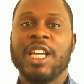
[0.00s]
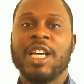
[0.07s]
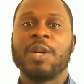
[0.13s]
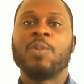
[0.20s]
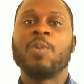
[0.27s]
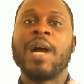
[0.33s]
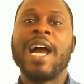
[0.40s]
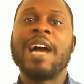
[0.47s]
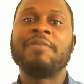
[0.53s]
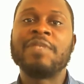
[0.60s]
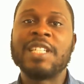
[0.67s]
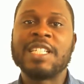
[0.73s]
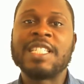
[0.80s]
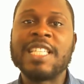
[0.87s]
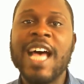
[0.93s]
will have
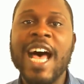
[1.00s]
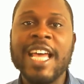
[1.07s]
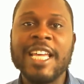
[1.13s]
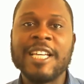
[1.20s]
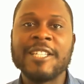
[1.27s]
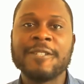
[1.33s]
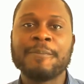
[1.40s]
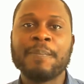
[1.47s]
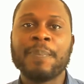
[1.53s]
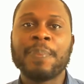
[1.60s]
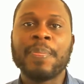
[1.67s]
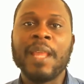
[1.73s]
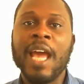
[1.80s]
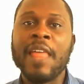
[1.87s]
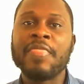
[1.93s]
desires.
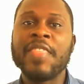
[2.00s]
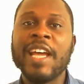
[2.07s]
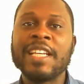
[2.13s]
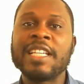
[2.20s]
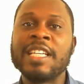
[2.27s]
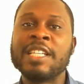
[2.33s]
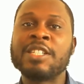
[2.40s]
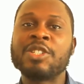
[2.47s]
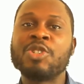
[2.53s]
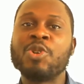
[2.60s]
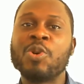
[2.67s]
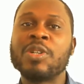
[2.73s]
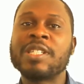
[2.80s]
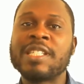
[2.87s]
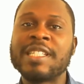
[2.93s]
And that is
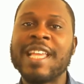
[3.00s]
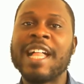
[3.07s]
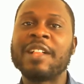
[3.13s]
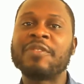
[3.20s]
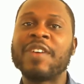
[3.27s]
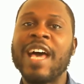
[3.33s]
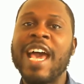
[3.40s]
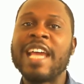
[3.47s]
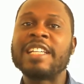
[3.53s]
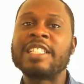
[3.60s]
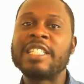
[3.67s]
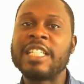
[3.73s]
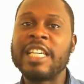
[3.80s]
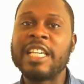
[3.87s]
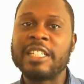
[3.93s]
your
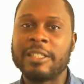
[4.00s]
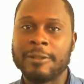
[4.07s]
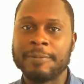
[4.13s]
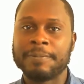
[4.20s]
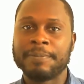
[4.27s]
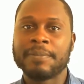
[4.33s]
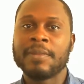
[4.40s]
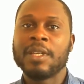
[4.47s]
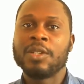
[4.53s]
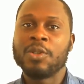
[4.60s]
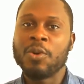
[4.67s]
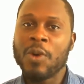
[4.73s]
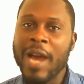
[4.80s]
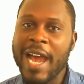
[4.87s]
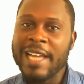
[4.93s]
self-ideal.
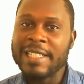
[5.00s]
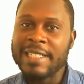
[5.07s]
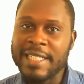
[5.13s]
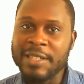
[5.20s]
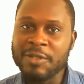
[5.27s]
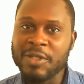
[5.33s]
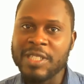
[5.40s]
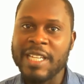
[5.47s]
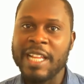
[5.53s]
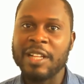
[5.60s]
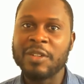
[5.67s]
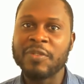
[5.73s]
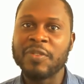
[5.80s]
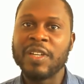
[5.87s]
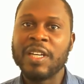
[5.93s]
Your ideal
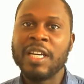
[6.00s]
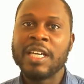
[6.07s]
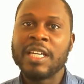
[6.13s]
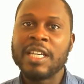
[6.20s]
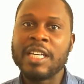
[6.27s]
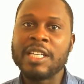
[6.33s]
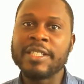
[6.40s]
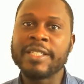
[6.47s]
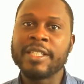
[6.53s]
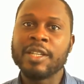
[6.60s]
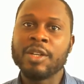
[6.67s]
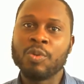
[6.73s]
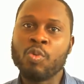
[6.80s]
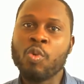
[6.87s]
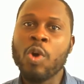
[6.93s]
self is
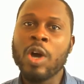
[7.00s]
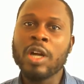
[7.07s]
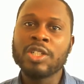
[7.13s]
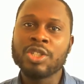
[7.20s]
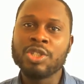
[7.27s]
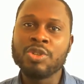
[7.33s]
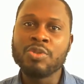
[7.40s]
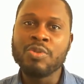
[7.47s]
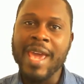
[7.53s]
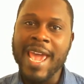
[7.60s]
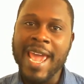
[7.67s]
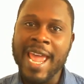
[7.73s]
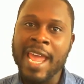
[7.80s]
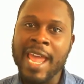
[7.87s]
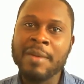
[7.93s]
what you
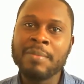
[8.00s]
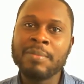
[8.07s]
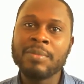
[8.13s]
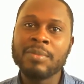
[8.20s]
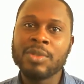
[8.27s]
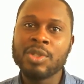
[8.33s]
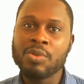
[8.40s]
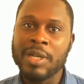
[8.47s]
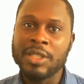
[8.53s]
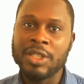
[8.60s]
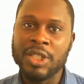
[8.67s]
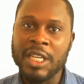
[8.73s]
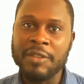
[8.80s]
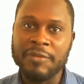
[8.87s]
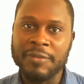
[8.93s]
aim to
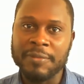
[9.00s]
achieve,